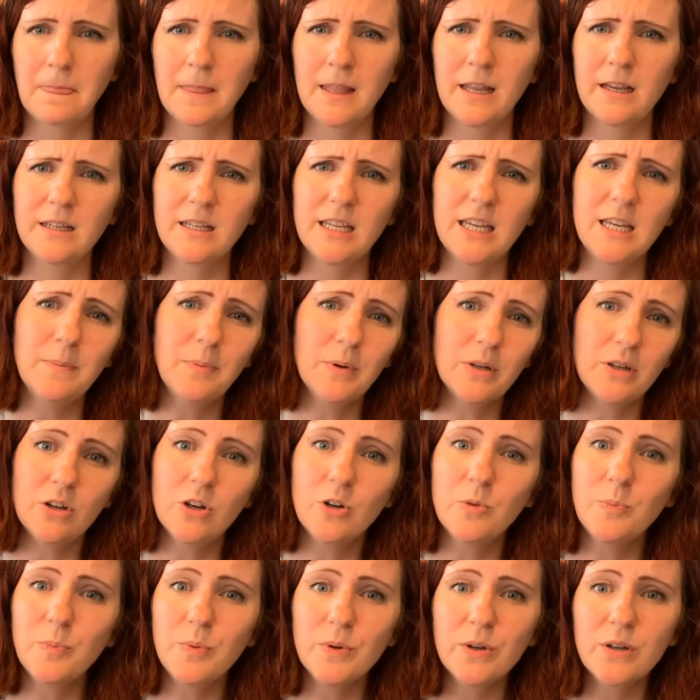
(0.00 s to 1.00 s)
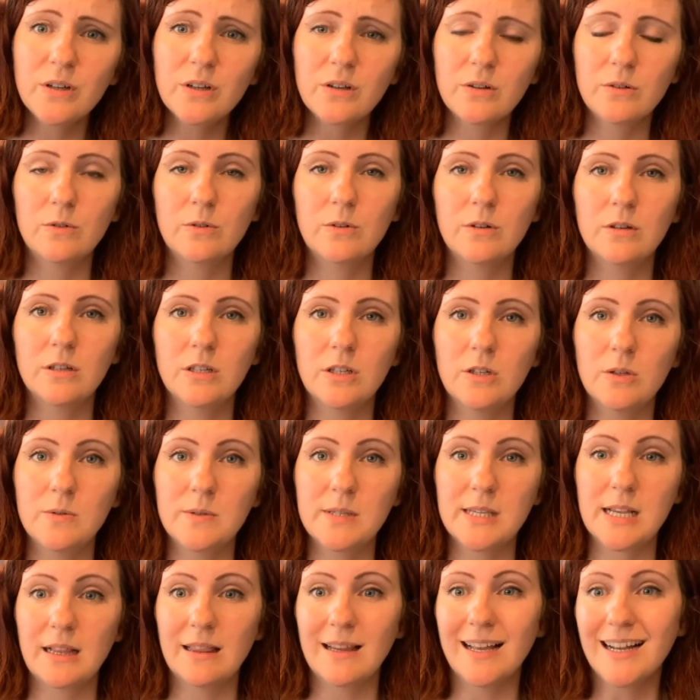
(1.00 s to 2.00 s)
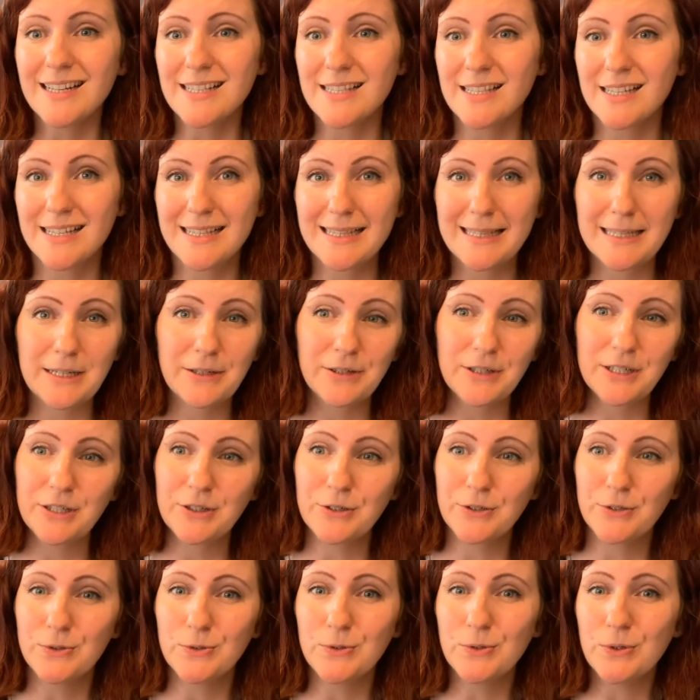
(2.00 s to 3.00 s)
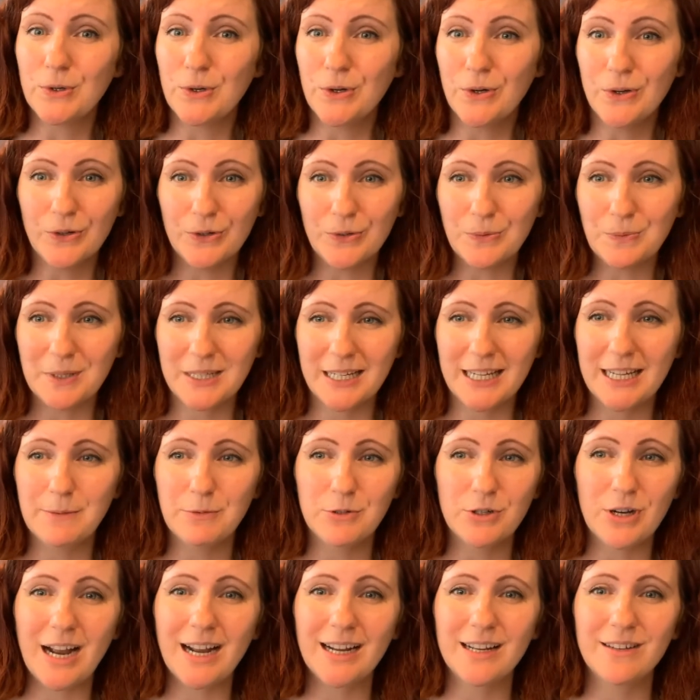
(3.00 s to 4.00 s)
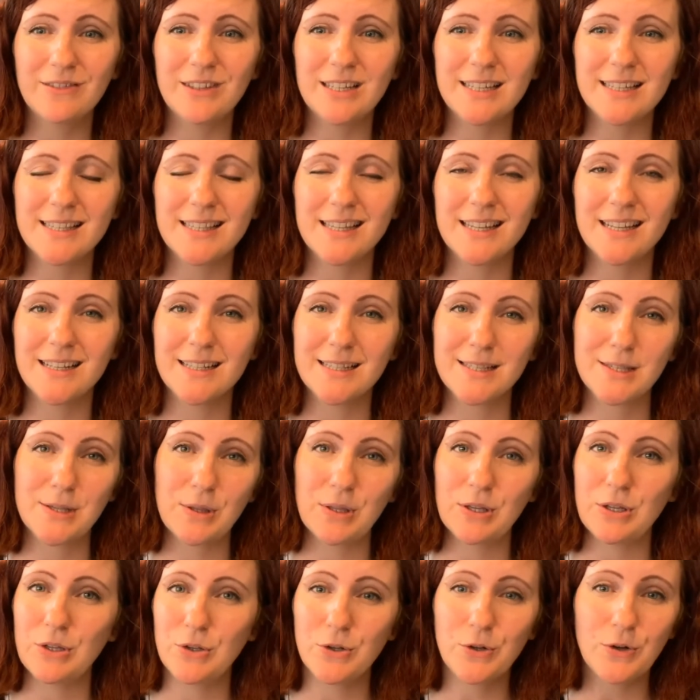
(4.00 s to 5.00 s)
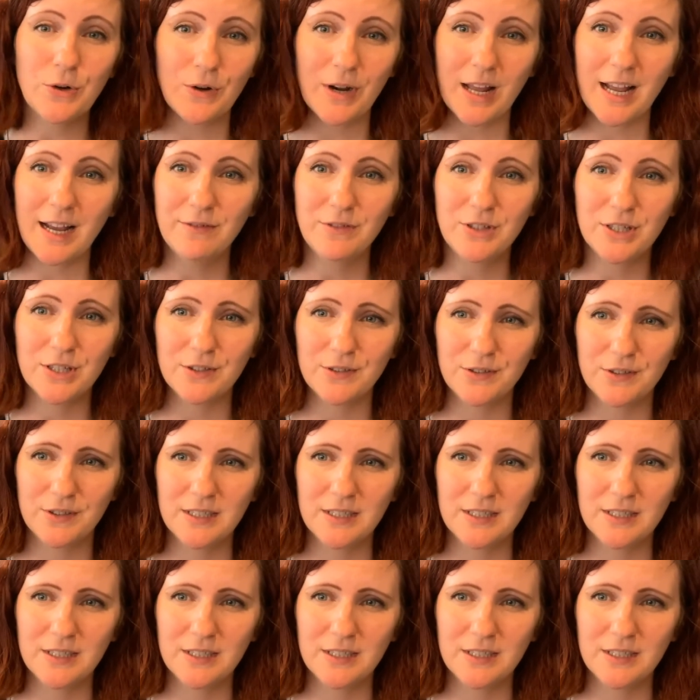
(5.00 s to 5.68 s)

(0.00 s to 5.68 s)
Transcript: Keep a notebook or use Alexa, Siri, or Google Home to keep track of these things so that you don't have to.